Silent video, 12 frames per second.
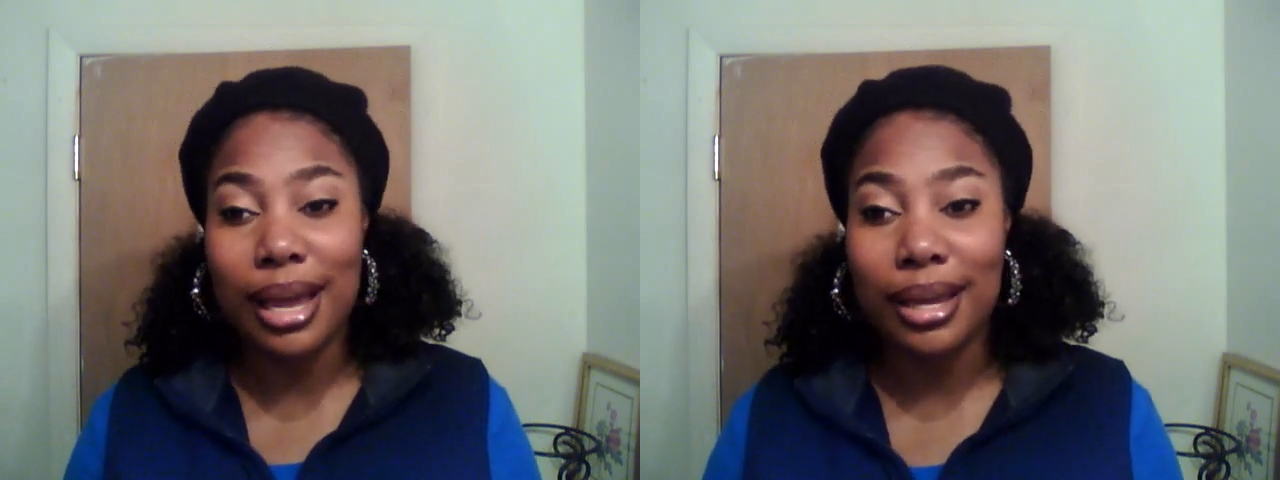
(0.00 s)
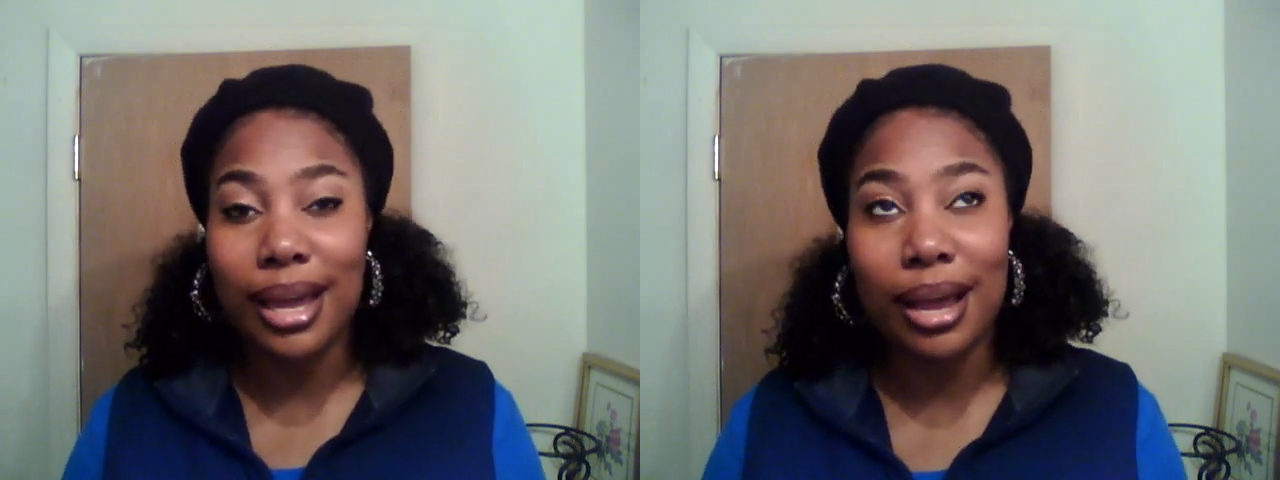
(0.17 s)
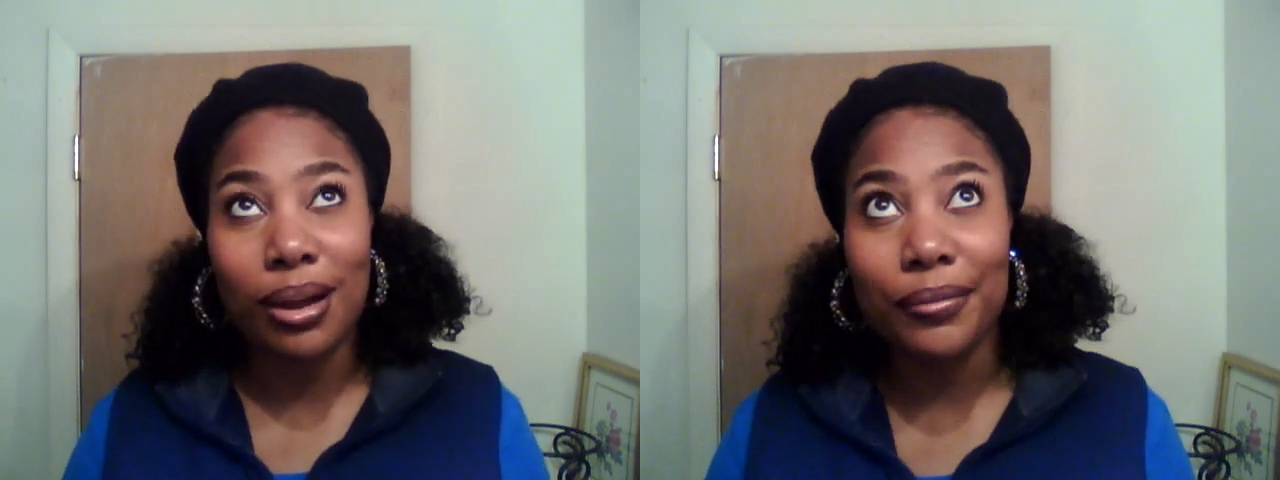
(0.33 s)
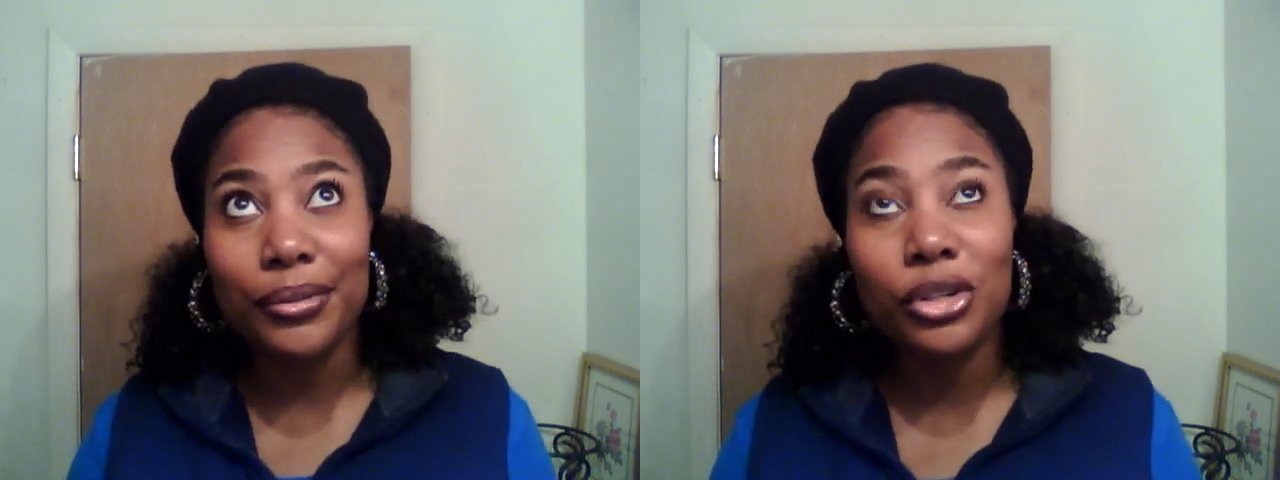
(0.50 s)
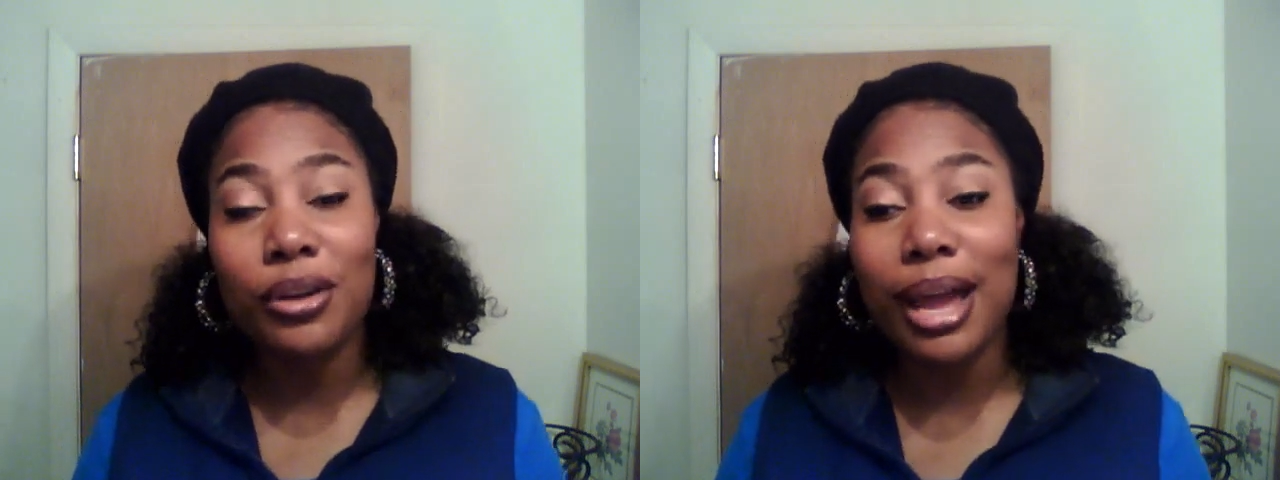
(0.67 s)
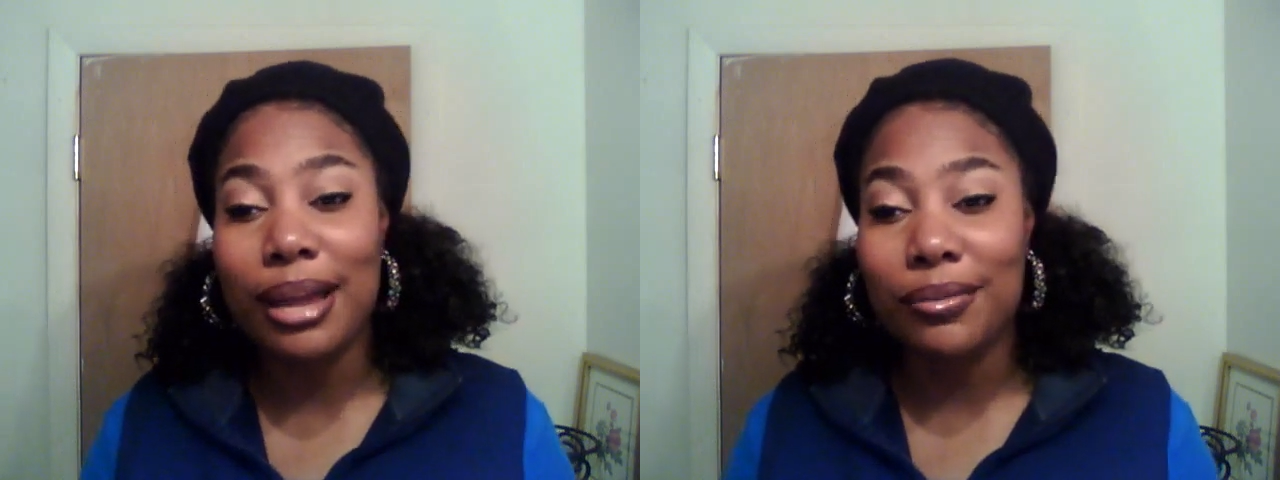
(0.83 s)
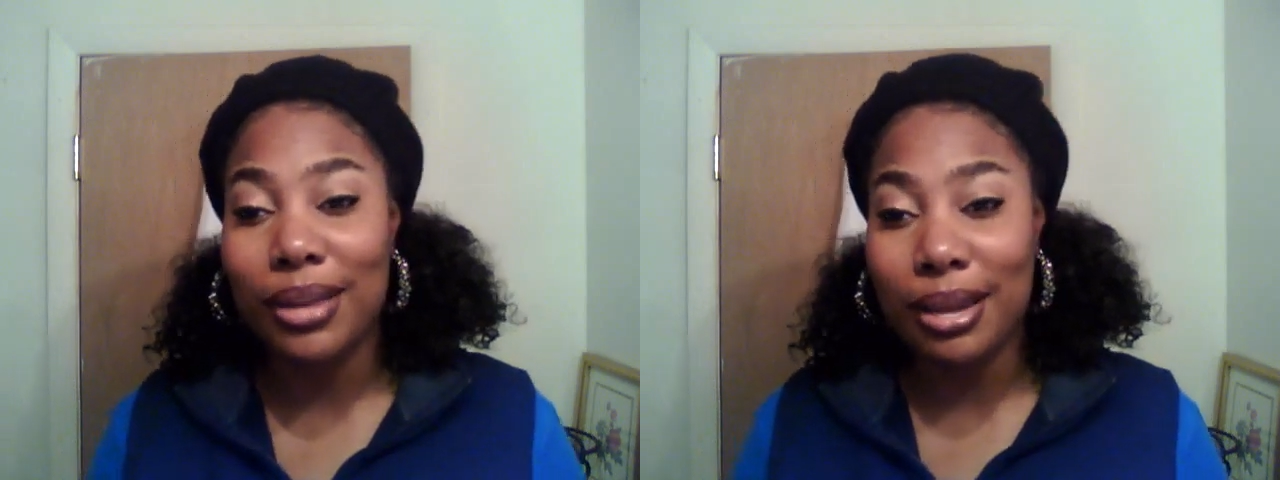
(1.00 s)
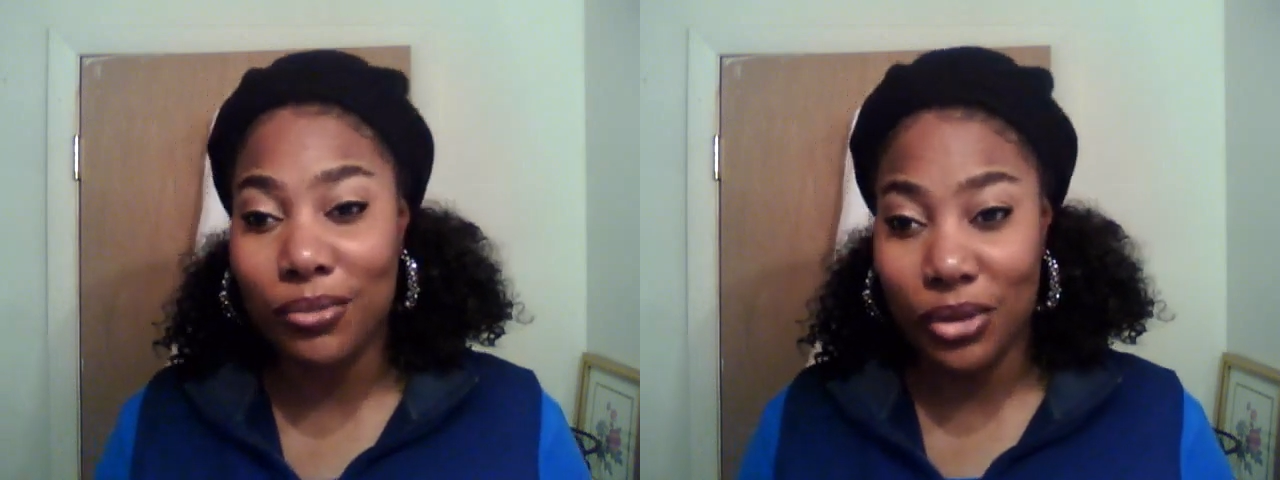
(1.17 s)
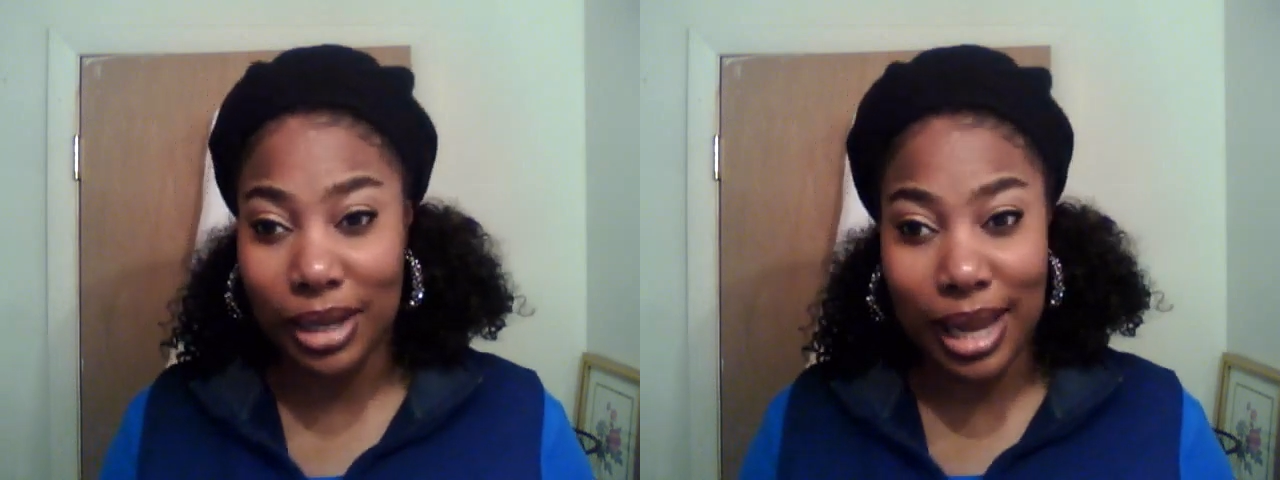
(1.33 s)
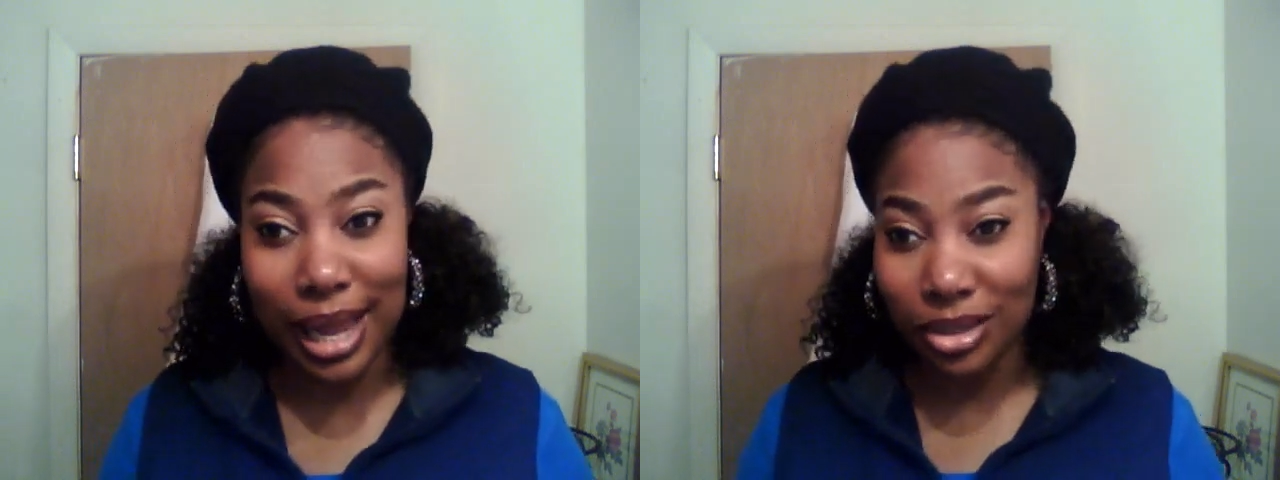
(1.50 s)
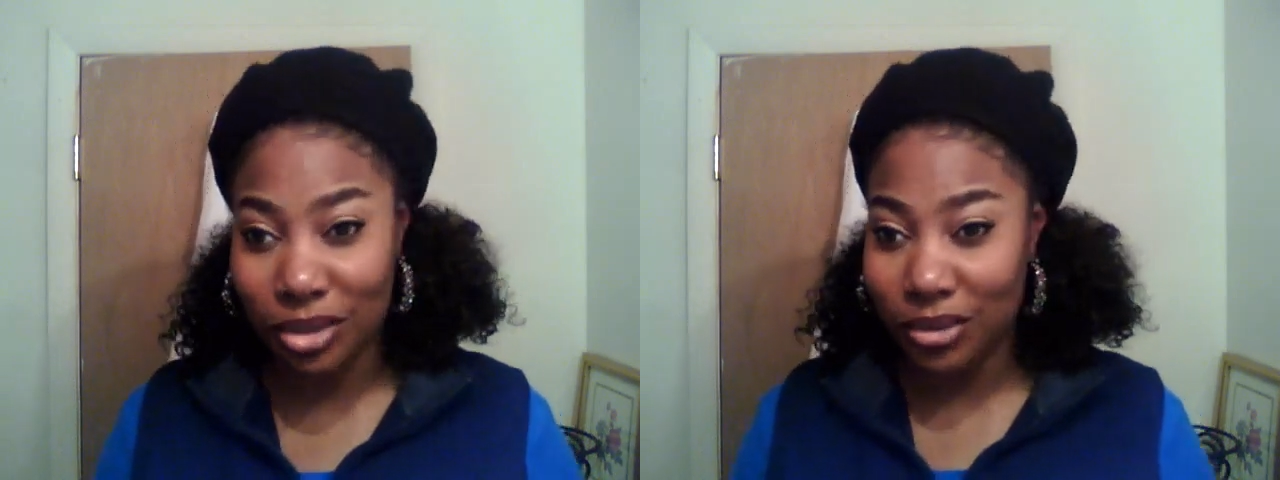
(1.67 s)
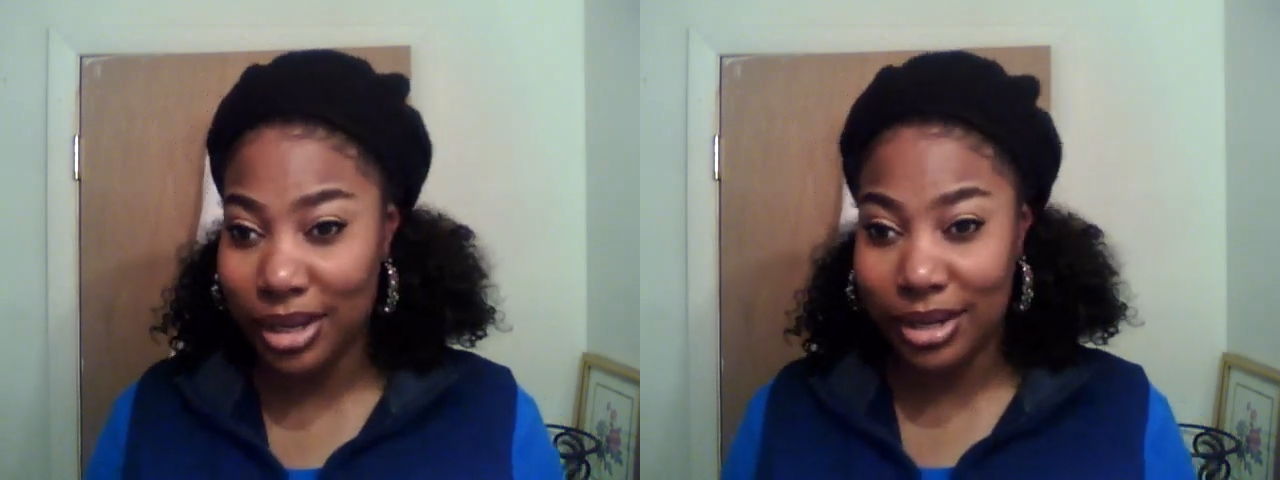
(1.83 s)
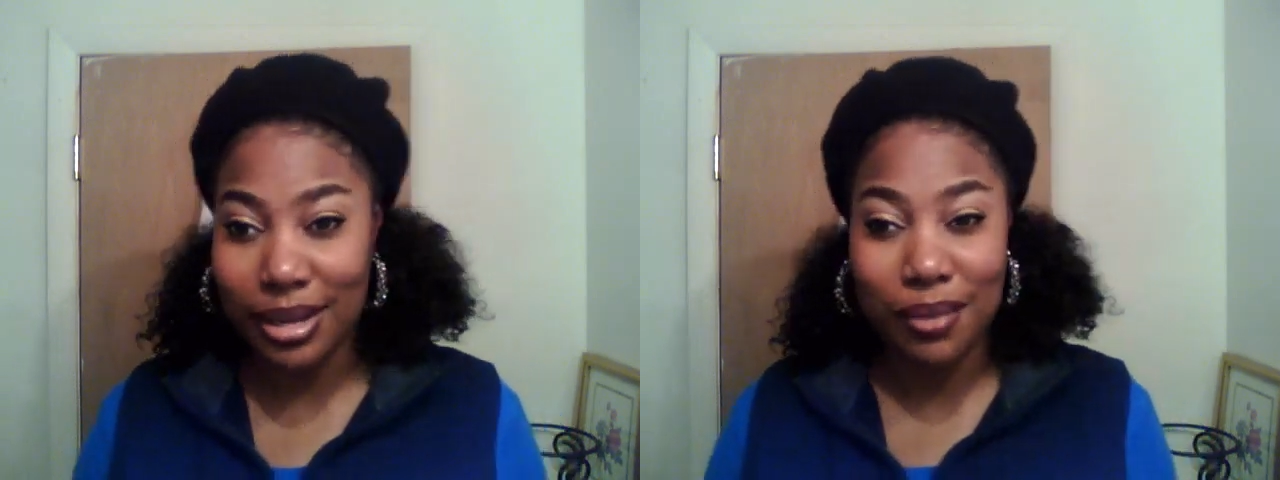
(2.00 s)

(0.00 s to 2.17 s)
I got off track, like for the last 3 years,